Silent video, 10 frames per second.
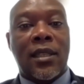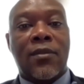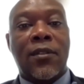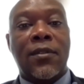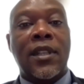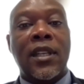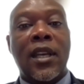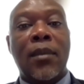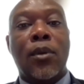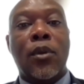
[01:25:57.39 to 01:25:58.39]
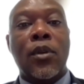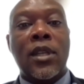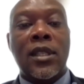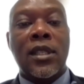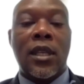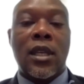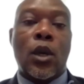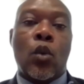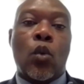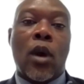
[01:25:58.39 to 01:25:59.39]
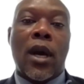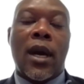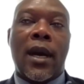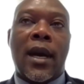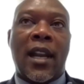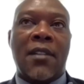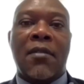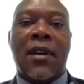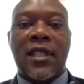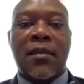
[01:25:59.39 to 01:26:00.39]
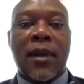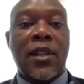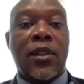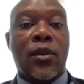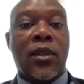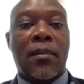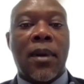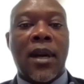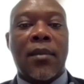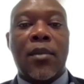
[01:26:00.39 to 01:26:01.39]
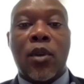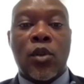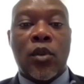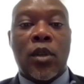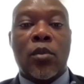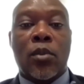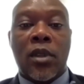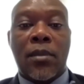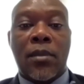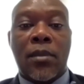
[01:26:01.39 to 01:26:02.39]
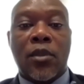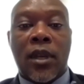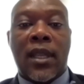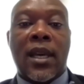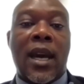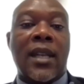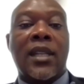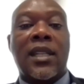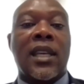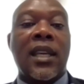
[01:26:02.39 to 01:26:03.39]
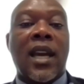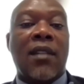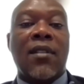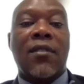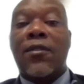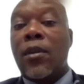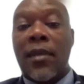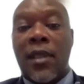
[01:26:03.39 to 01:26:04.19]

15 employees were advanced money through the bank, because we had to put them together, and taking cover from the